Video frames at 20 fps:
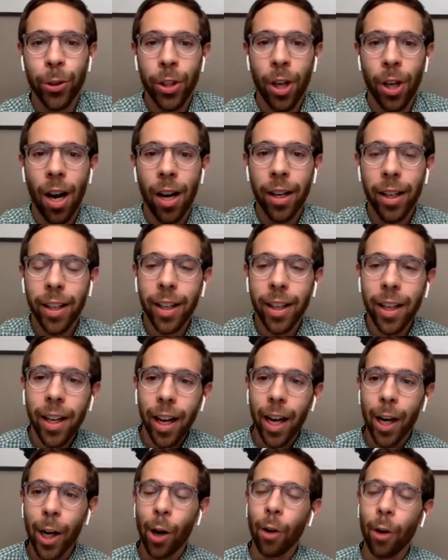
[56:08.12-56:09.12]
first talk
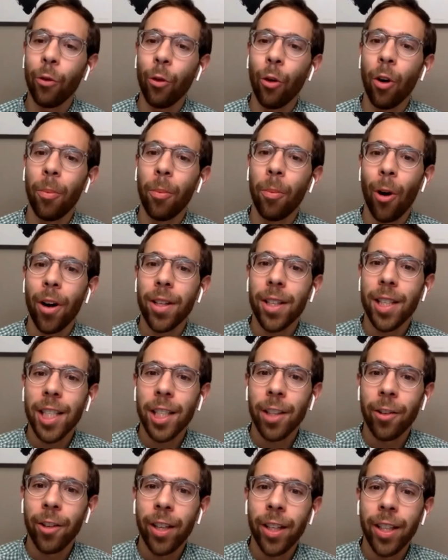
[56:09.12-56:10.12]
in our four part
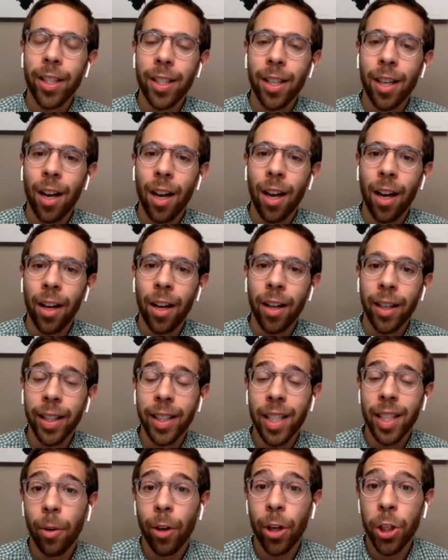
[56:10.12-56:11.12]
series on
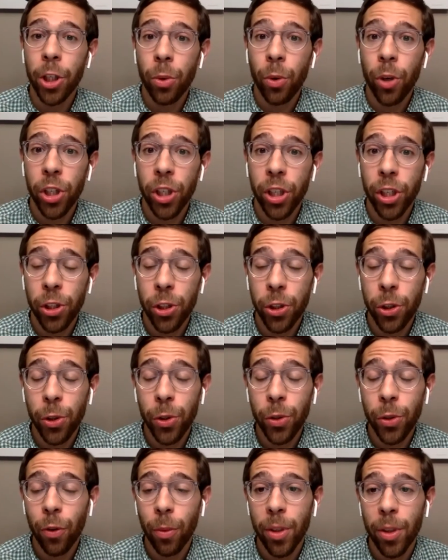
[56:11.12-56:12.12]
contemporary Jewish
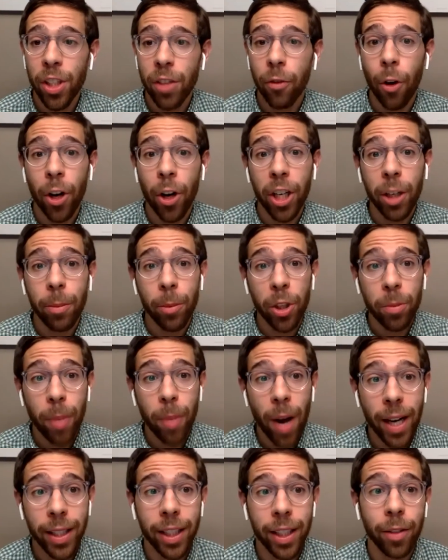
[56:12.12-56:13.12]
issues from the Sephardic
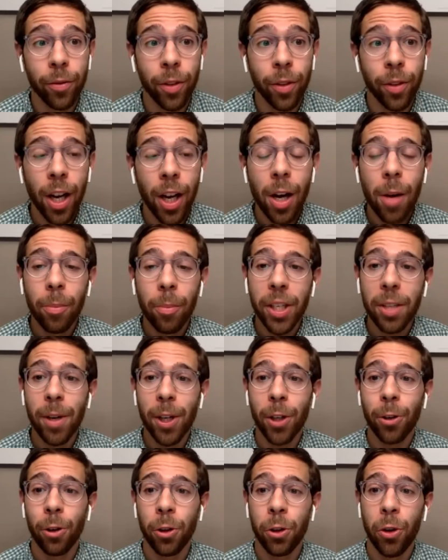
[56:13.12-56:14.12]
perspective. Please
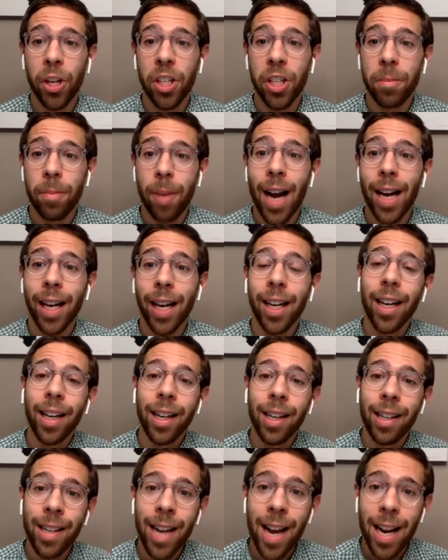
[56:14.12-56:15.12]
make sure to join us back
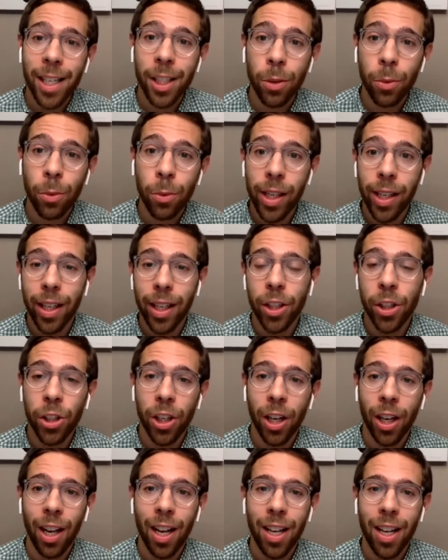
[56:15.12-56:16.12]
next week,
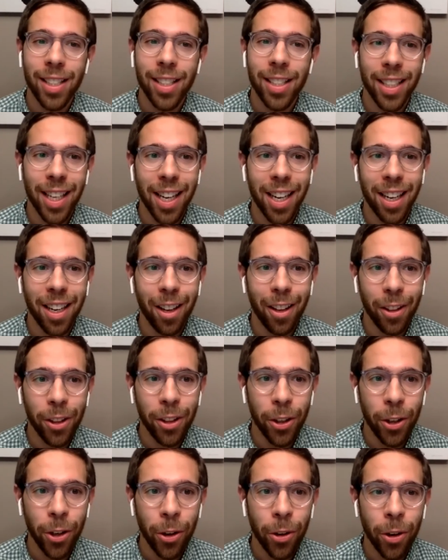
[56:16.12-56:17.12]
inshallah, to the
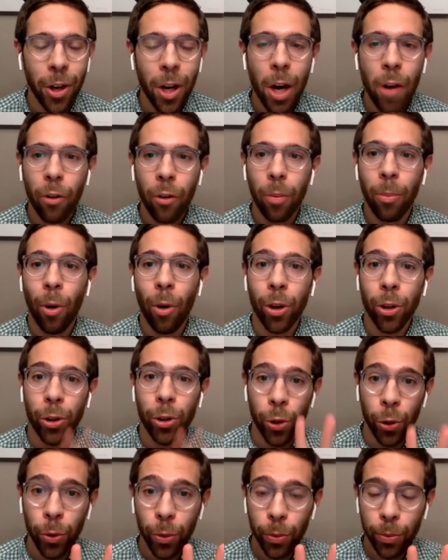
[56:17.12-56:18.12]
Kedah for part
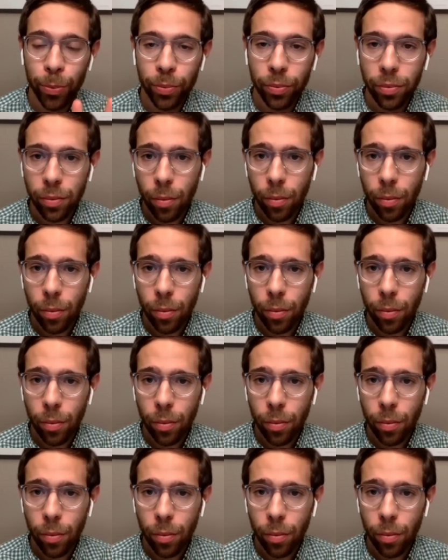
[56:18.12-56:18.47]
two.